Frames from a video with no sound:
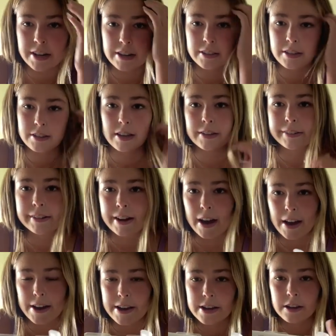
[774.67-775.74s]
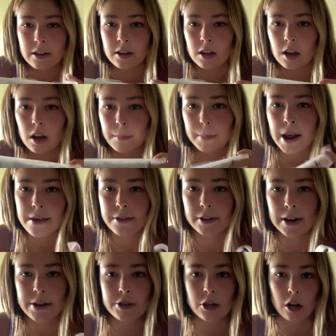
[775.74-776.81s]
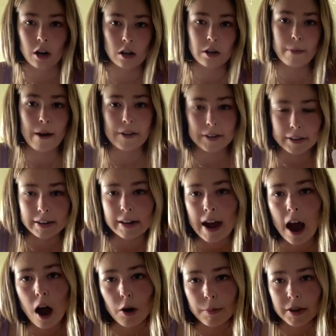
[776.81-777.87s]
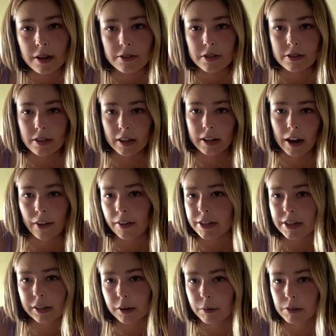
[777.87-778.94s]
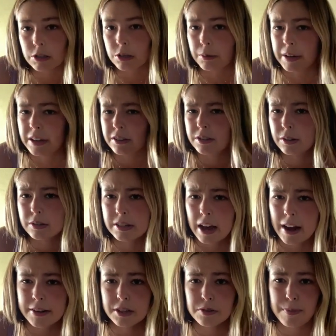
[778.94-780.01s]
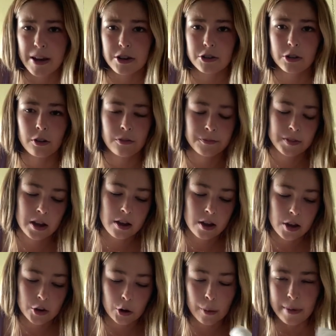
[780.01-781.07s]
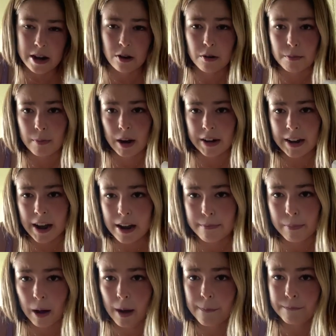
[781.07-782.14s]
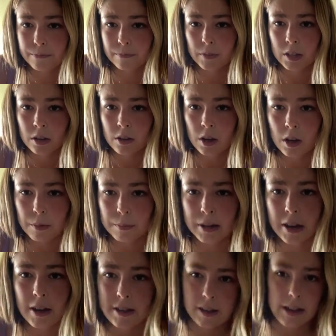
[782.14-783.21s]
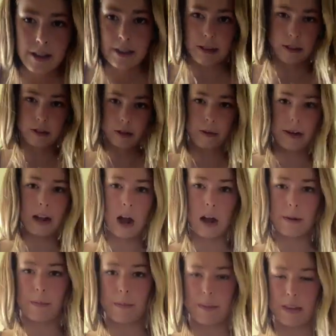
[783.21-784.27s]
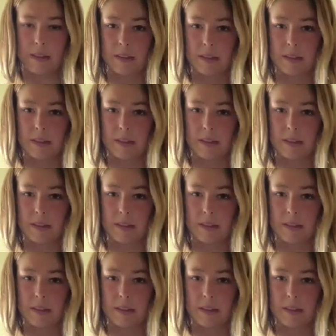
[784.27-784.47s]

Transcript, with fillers: take this at night, but I thought I'd talk about it now because it's like I only take it once a week, so it's kind of special. Normally I do it Monday, but because of like things going on and me being